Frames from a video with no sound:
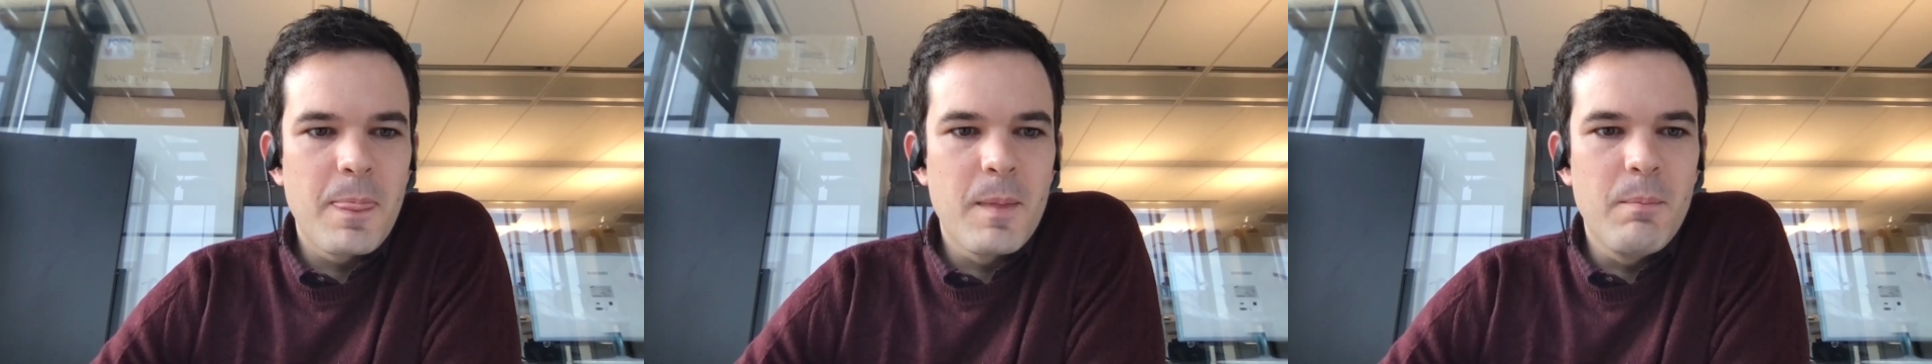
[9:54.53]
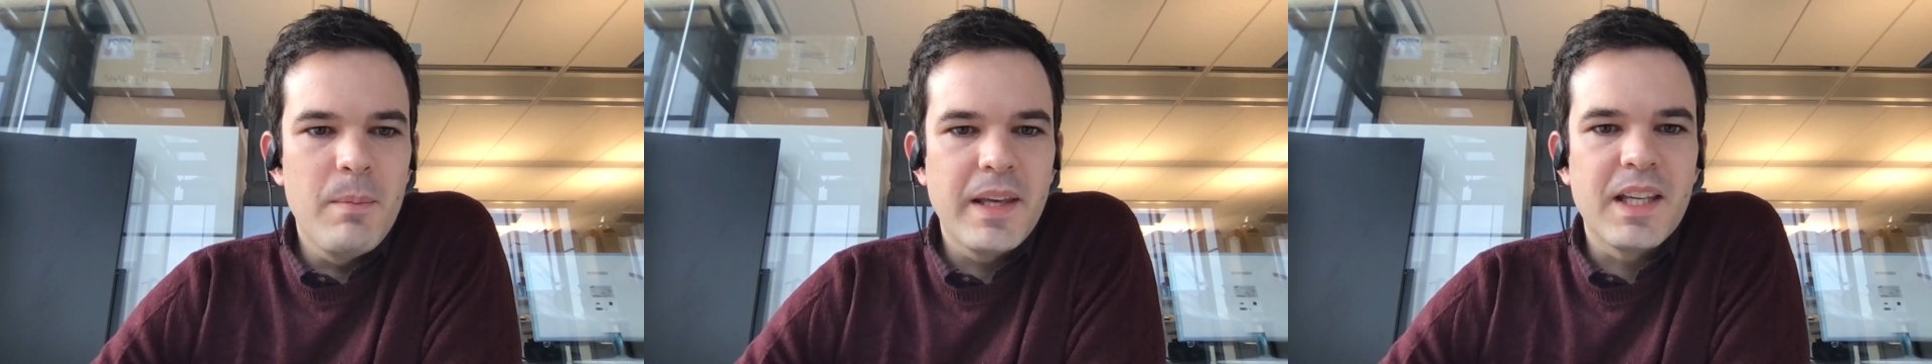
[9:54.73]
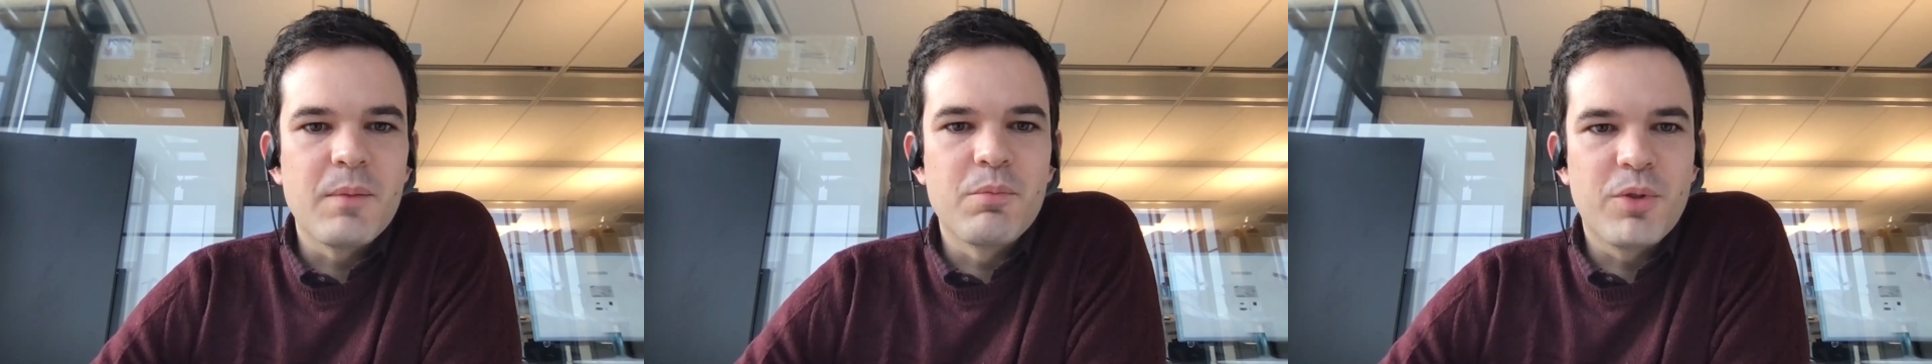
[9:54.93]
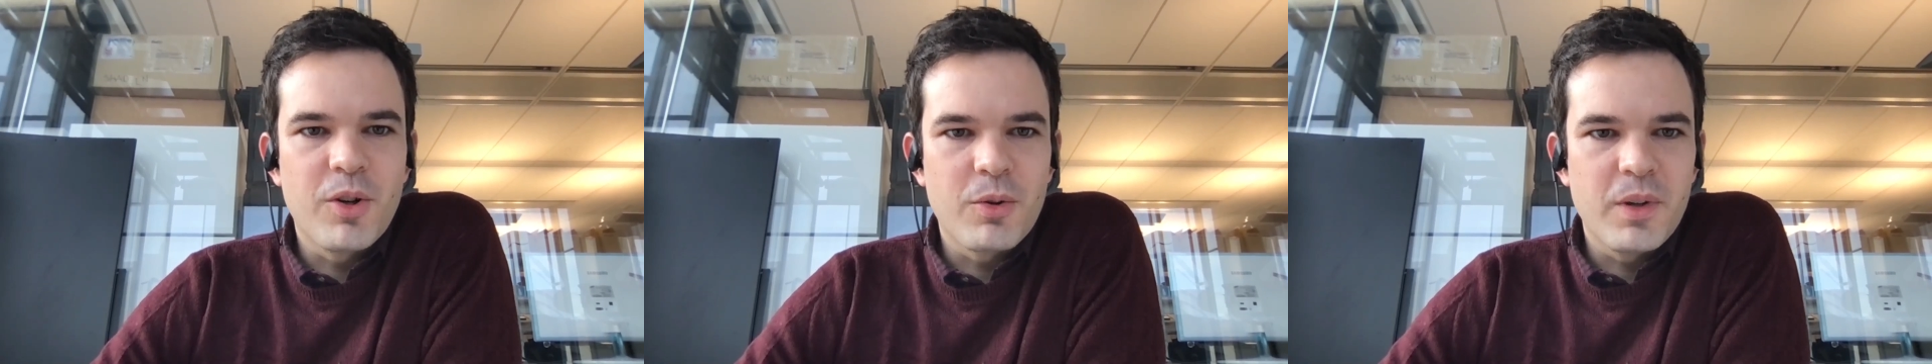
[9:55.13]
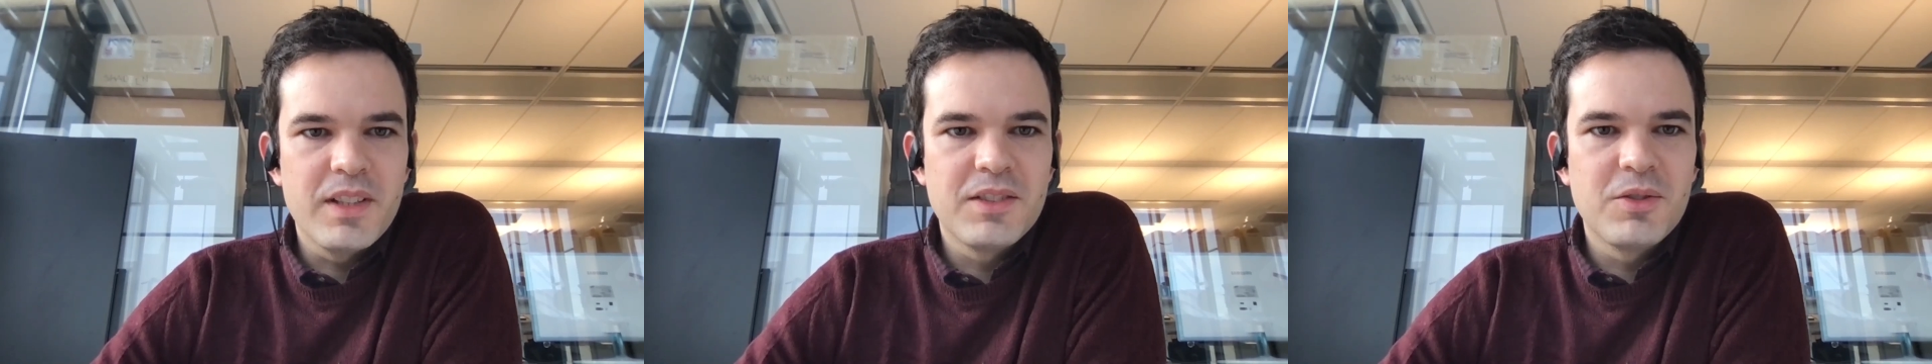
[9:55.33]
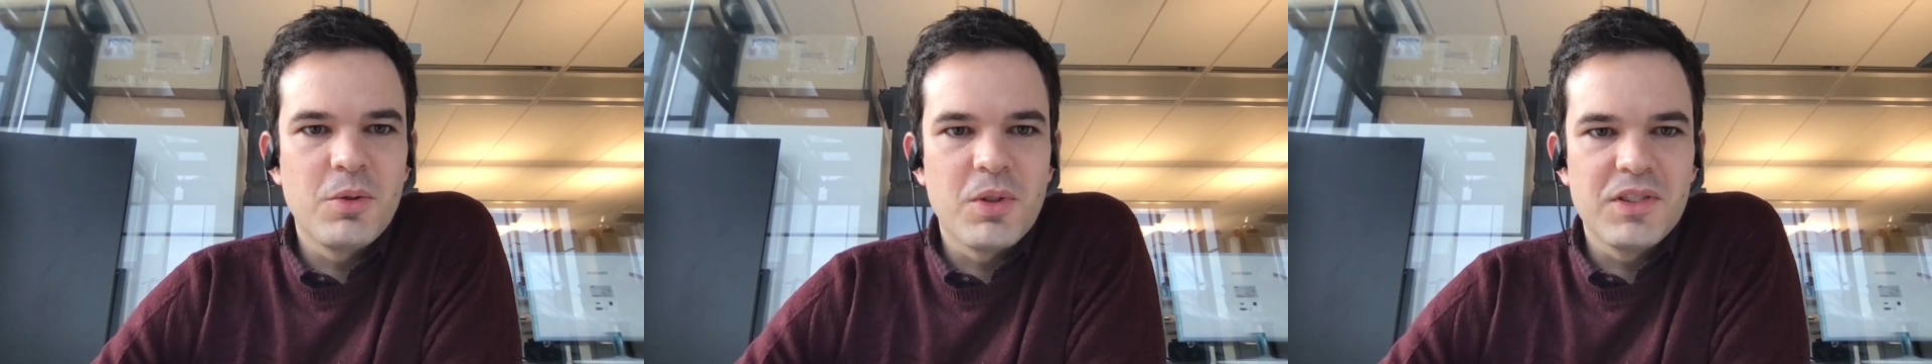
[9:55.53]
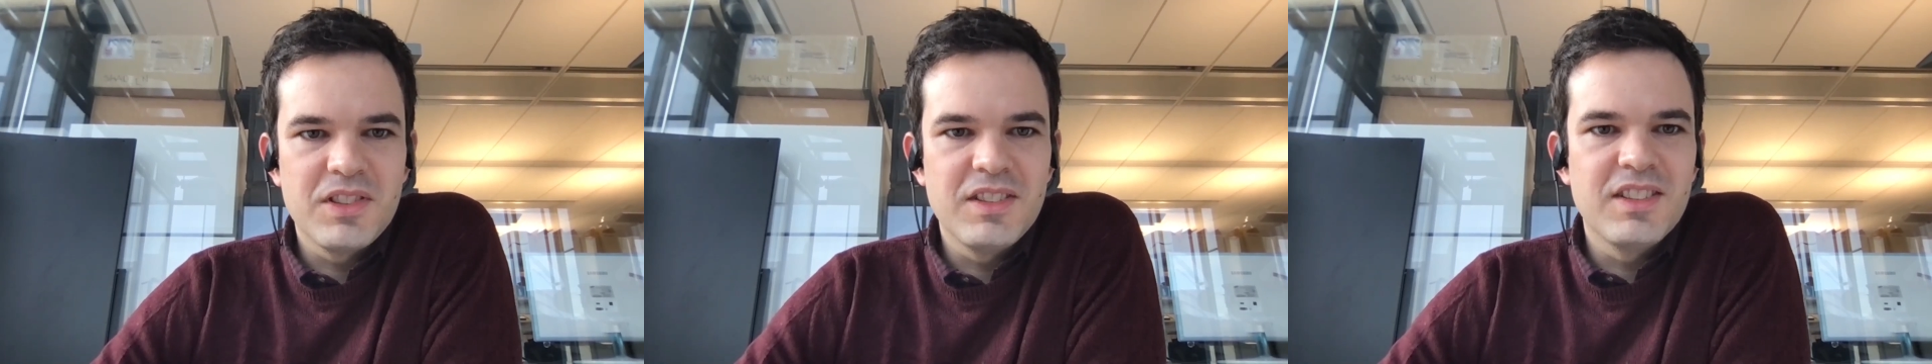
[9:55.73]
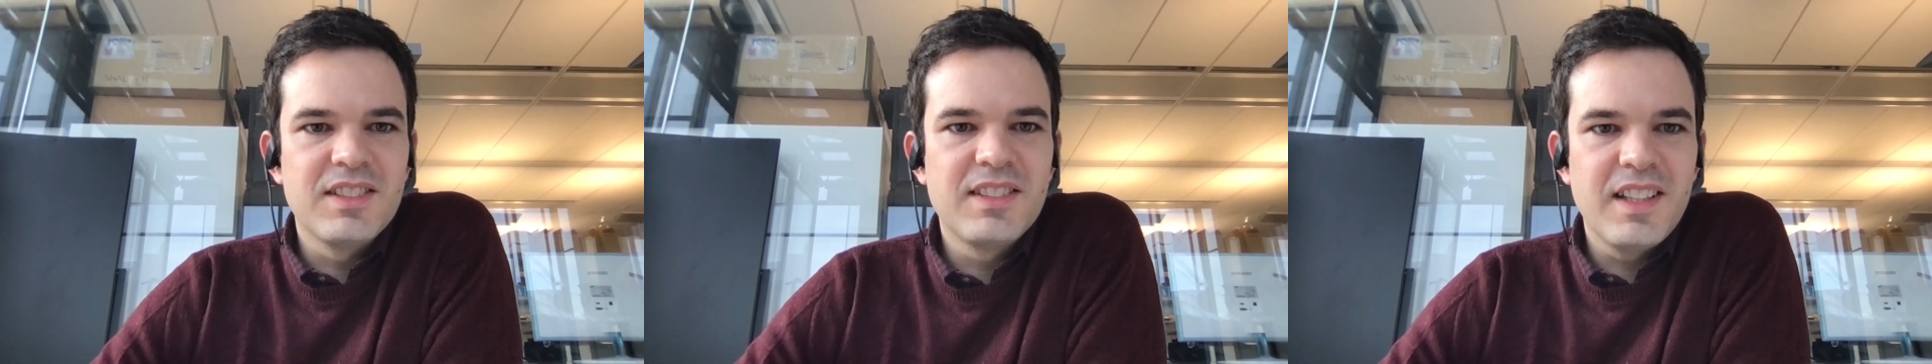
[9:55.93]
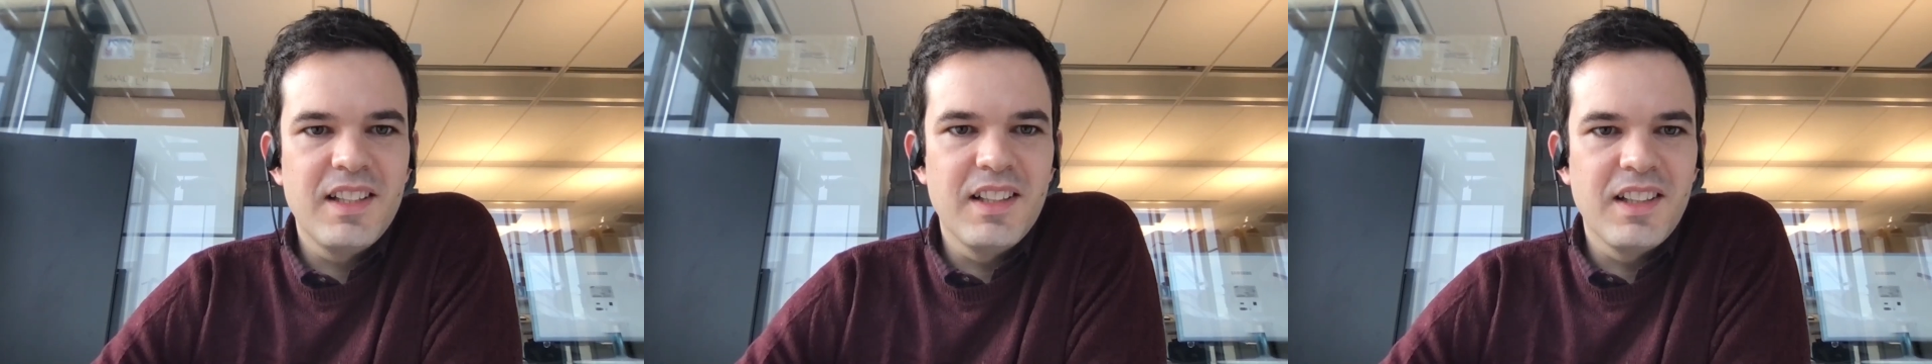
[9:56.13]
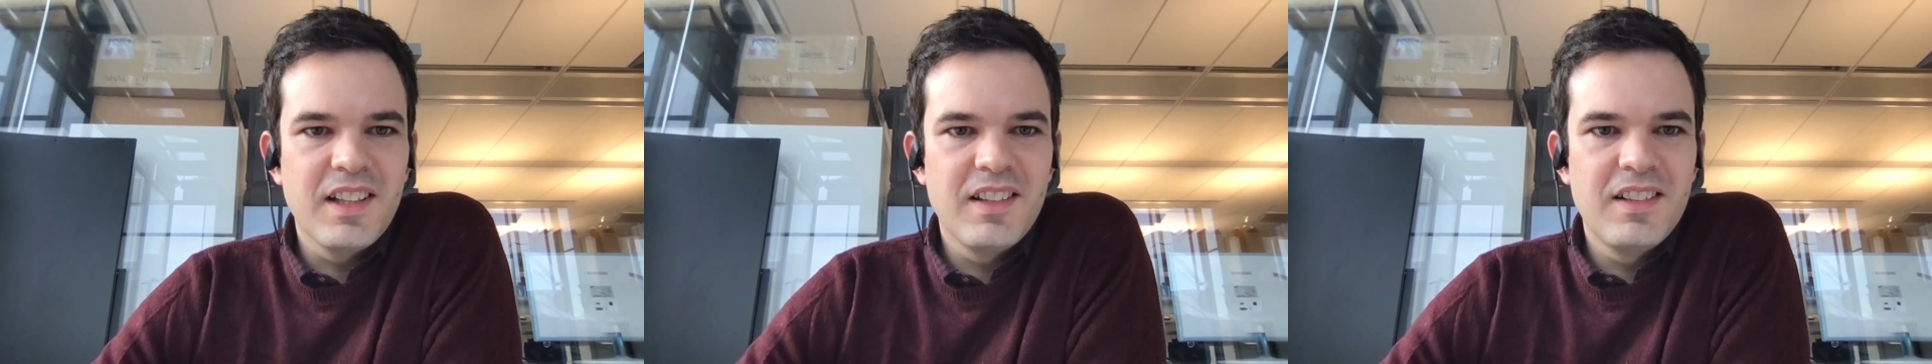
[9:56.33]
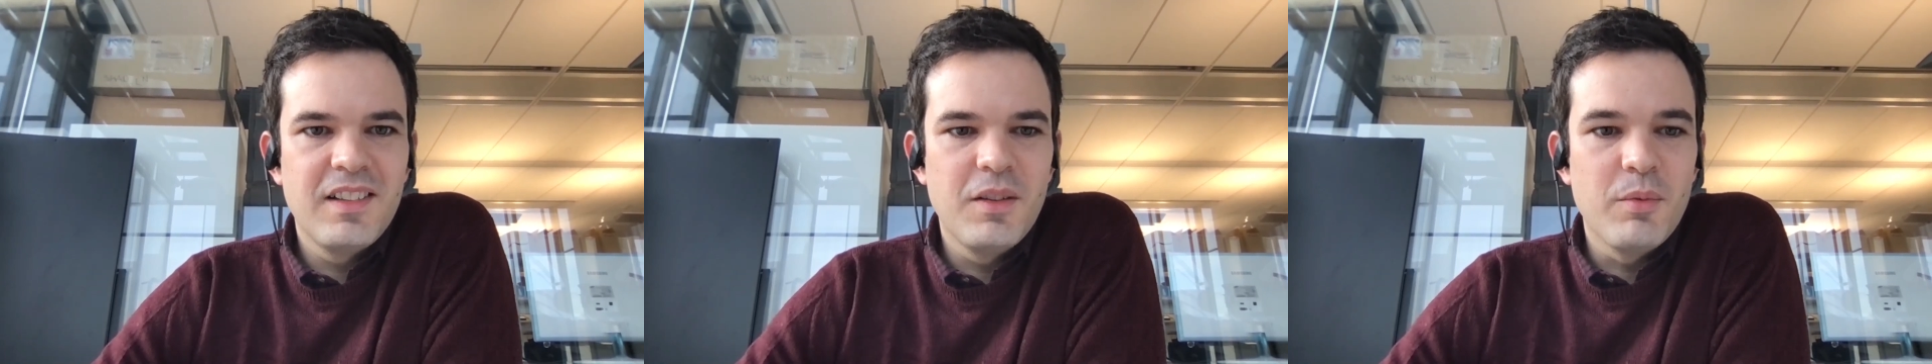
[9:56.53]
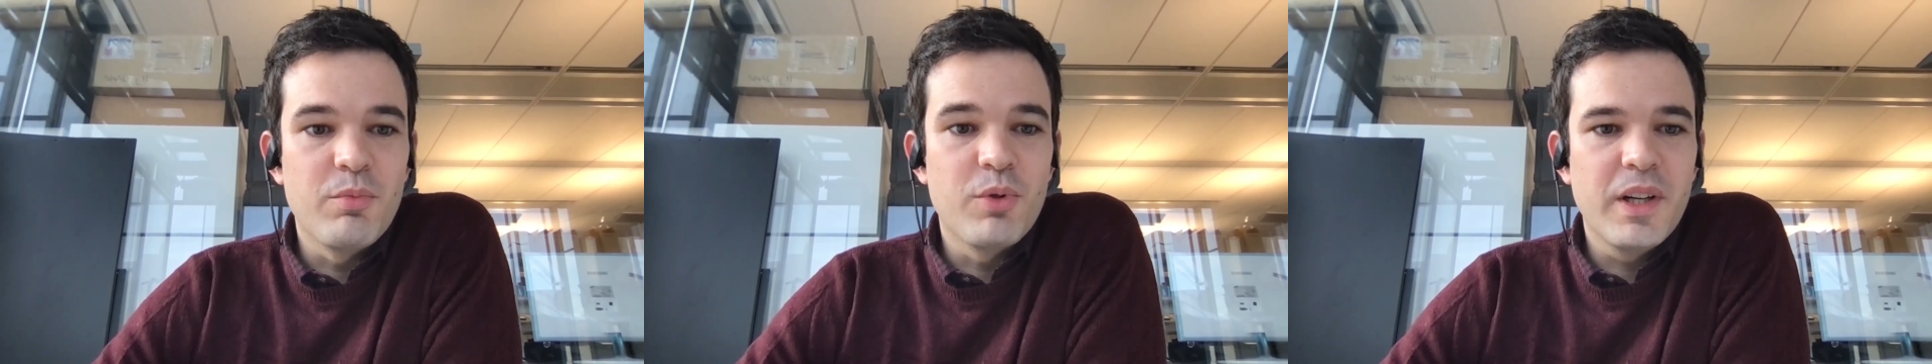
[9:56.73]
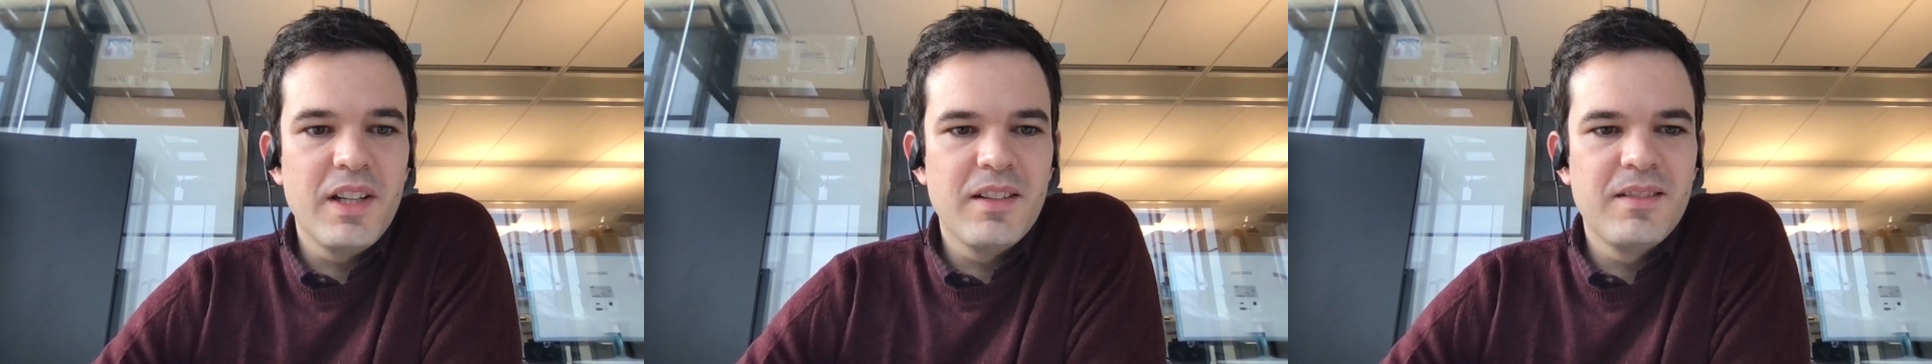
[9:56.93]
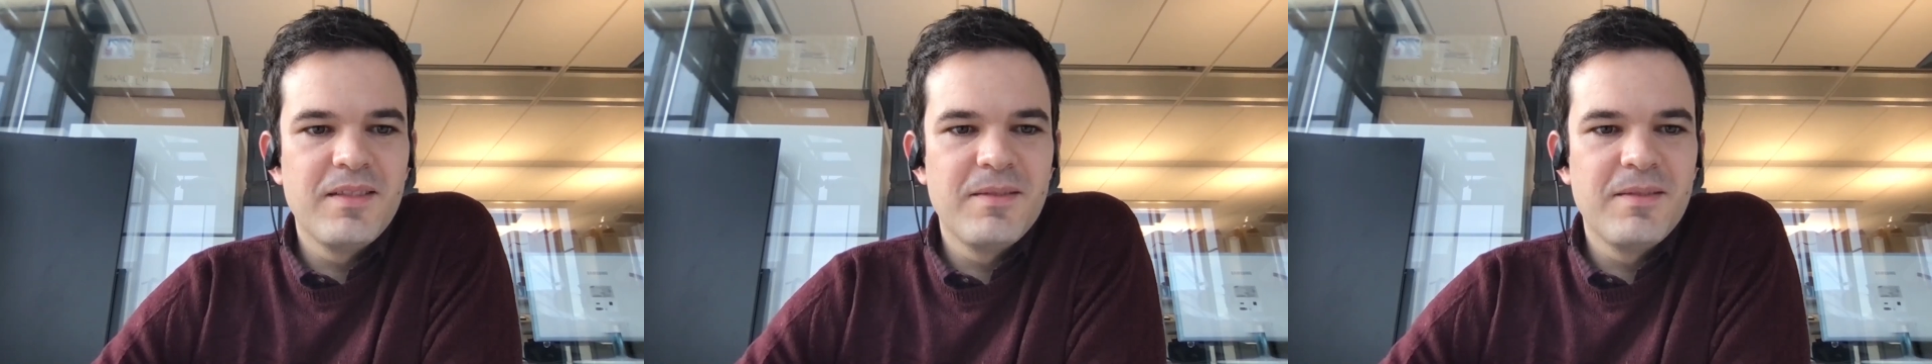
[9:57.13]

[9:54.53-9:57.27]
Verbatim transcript: making progress towards understanding the brain.